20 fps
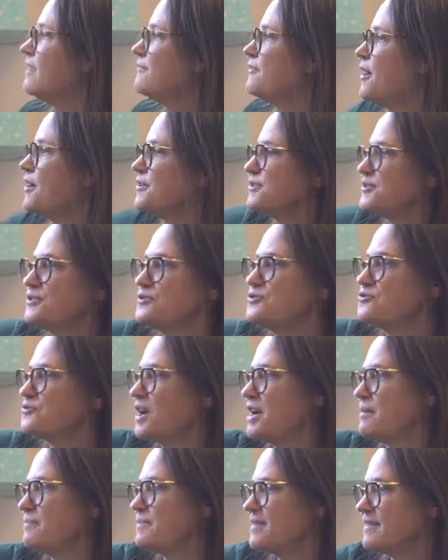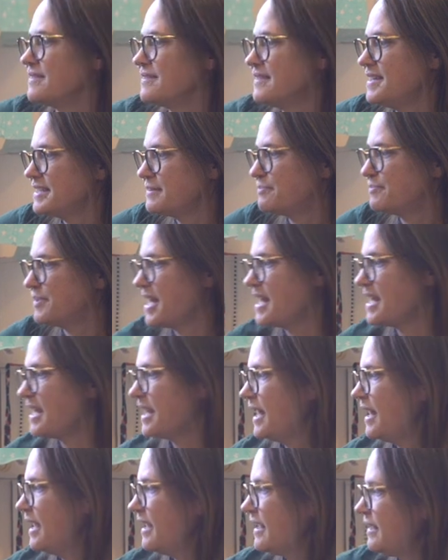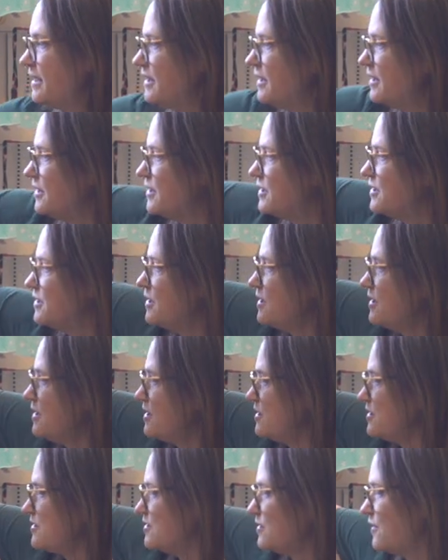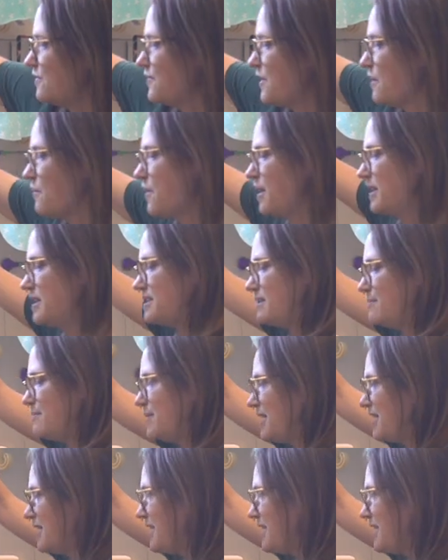I've also draped this blanket, so if they want it to be